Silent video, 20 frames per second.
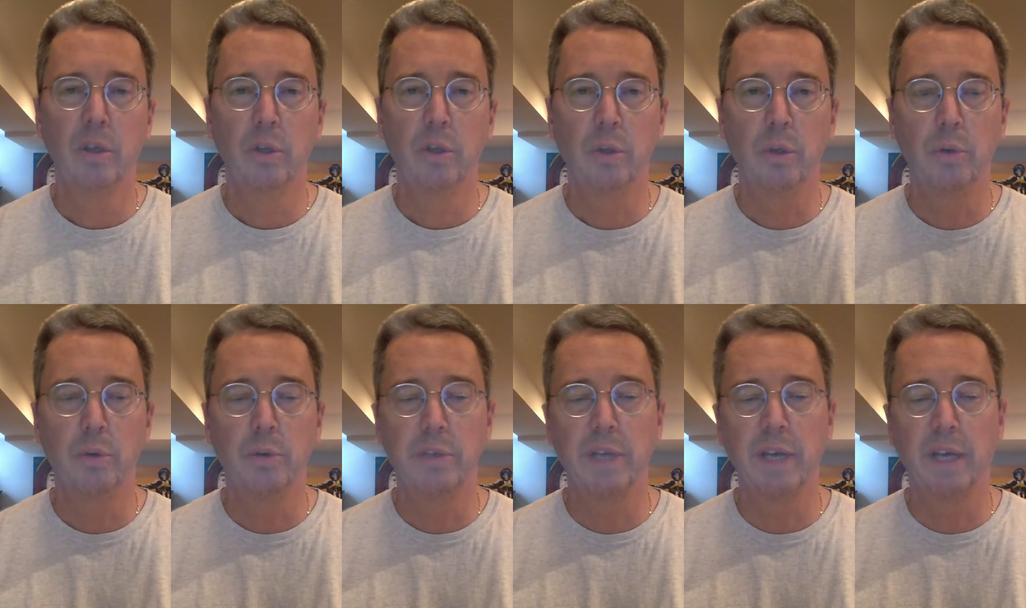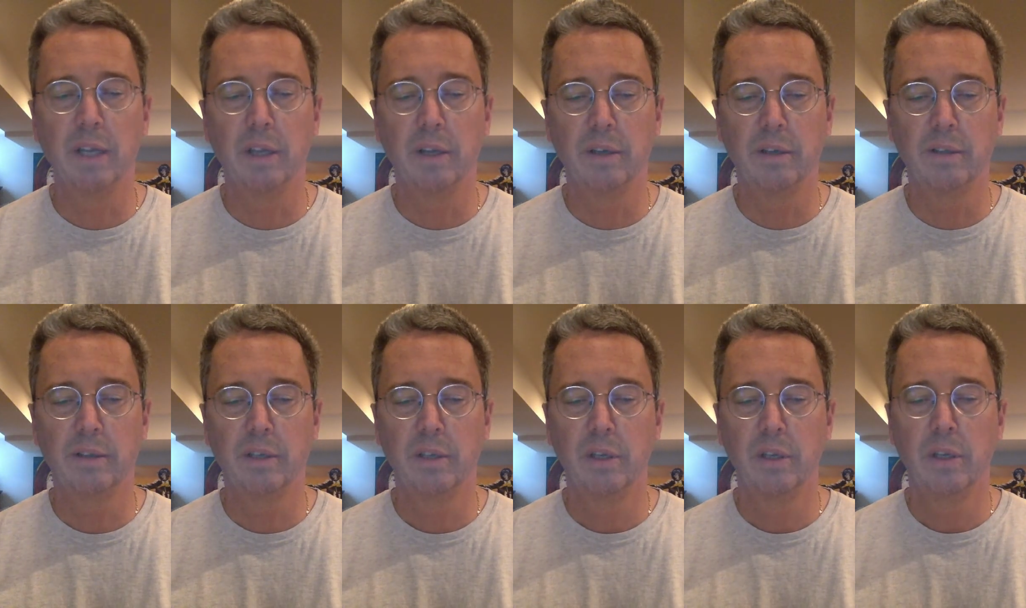You tell her.
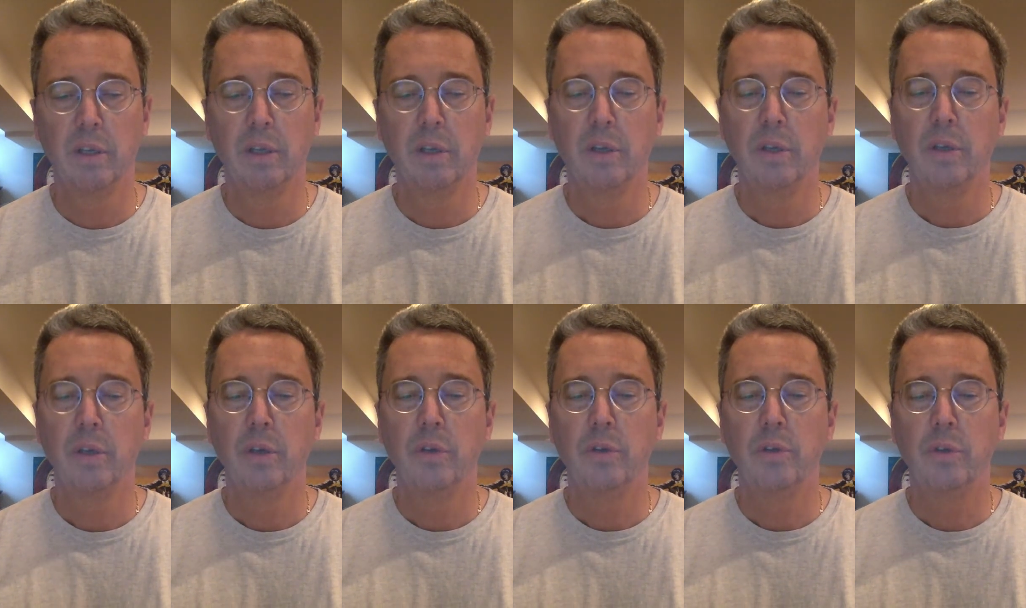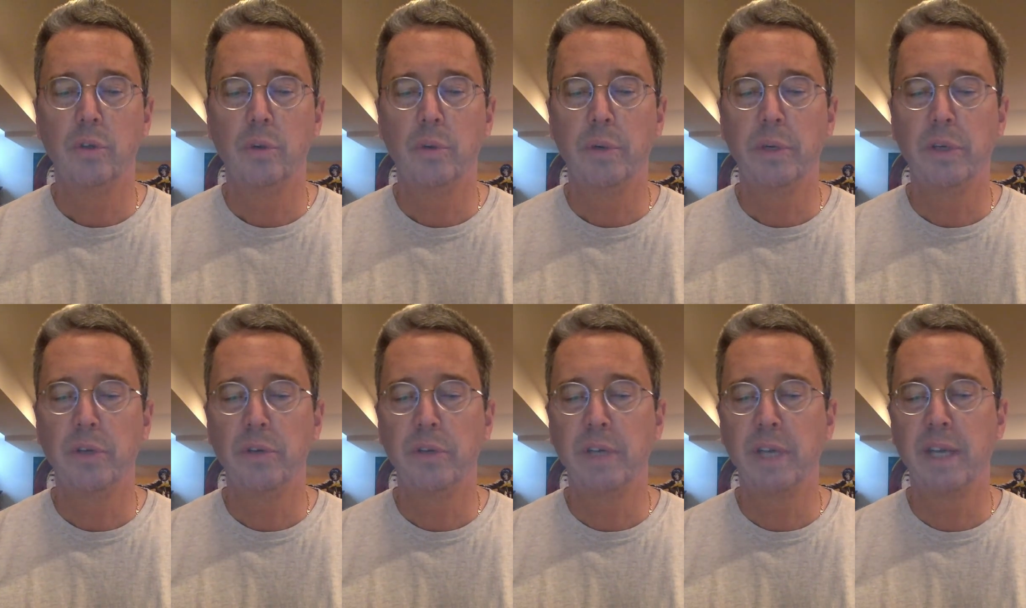Do what
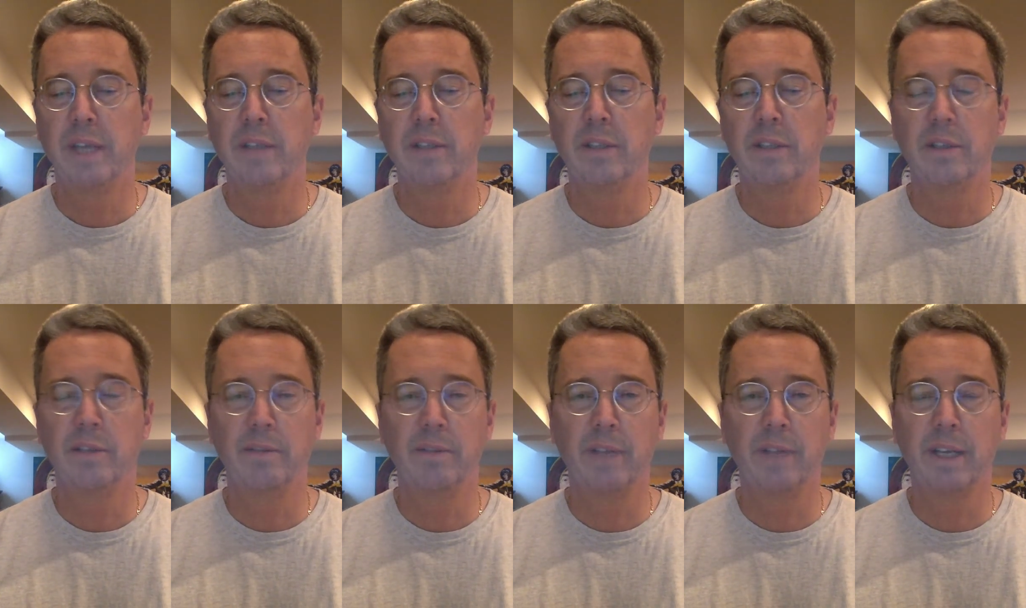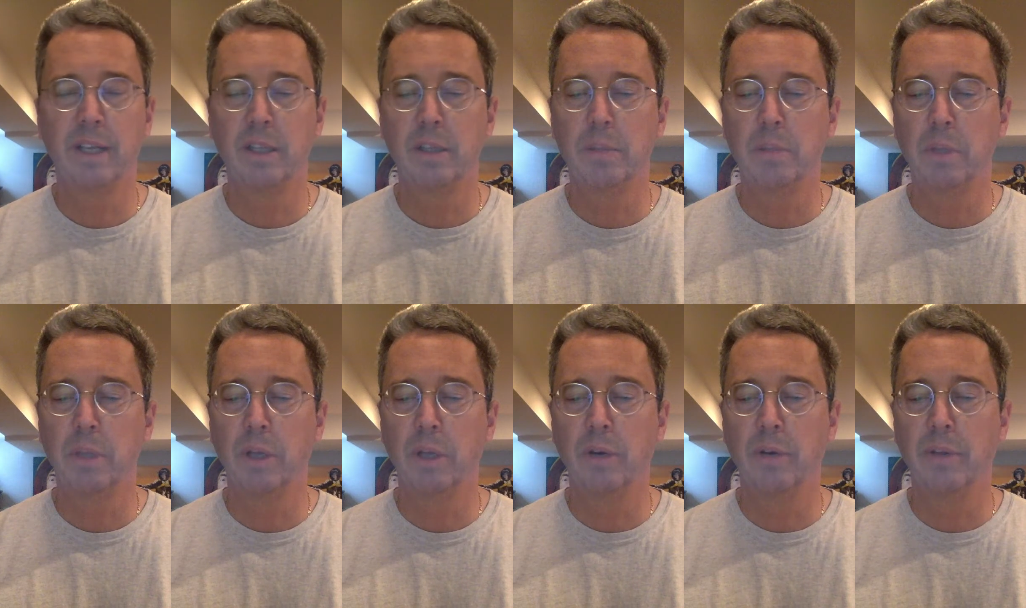you can to deflect the
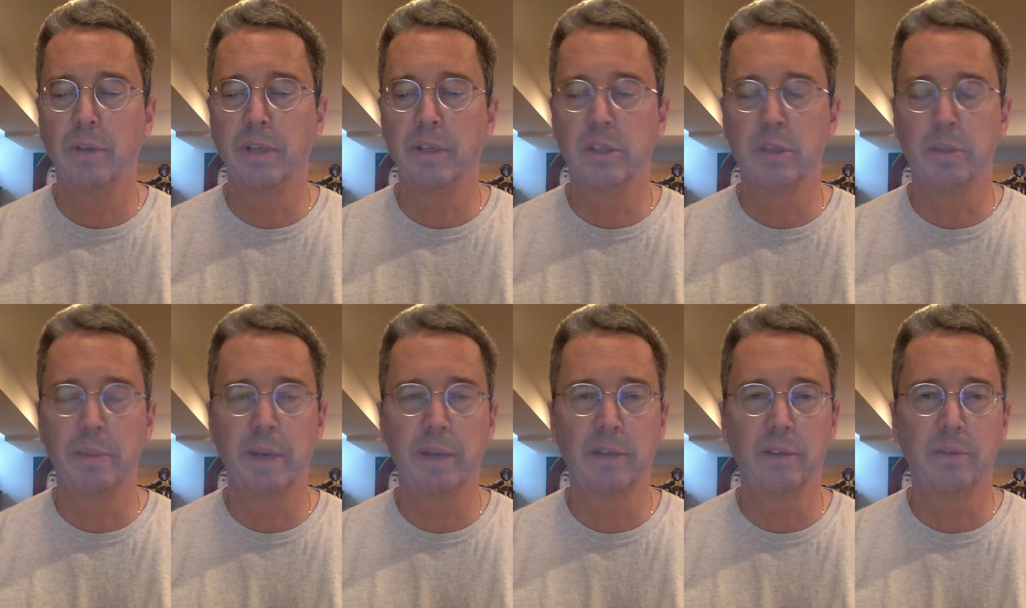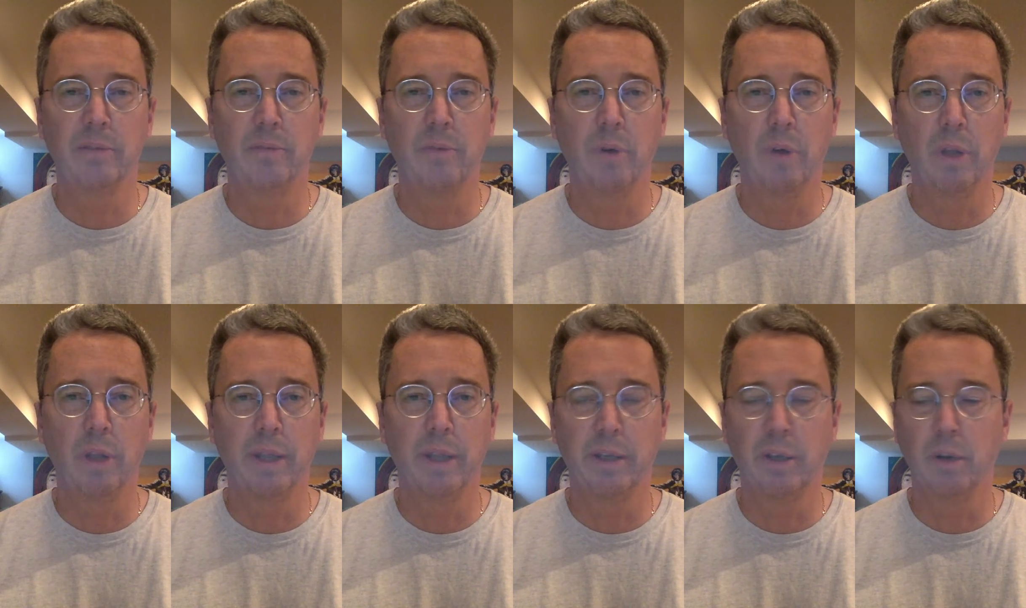blow that is about to fall
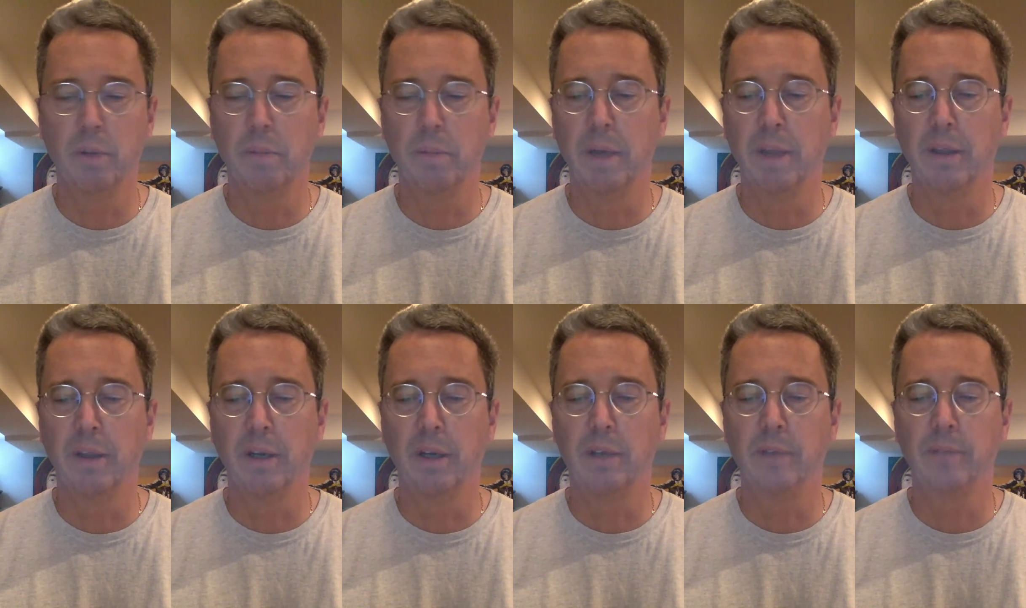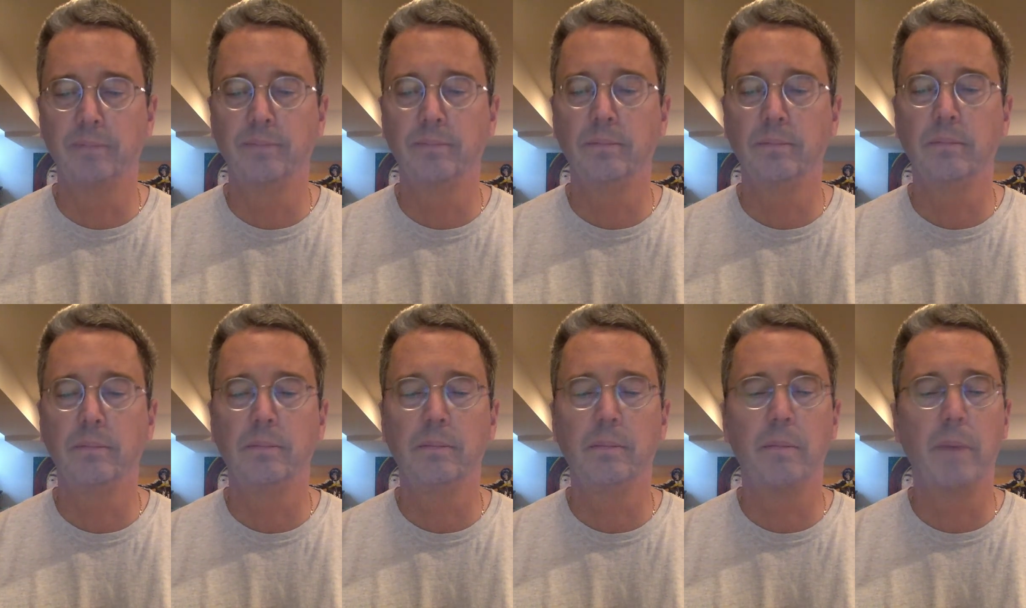on your mother,
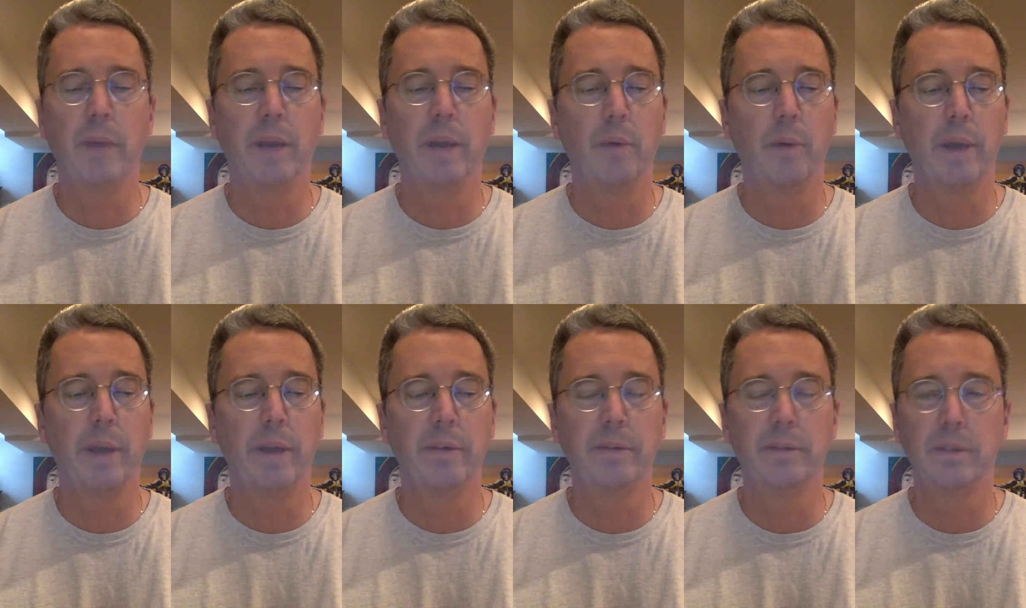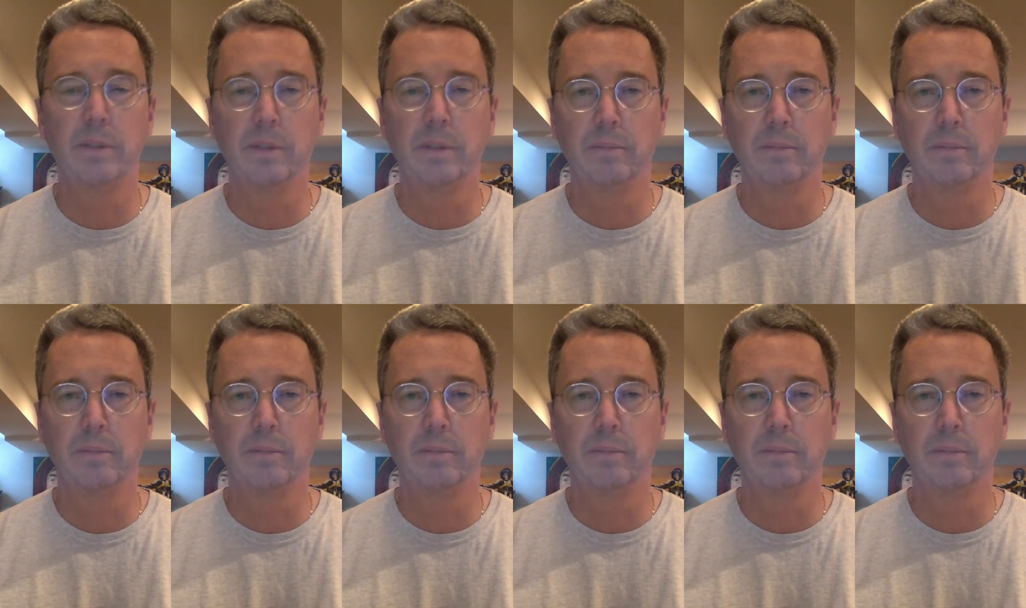my wife,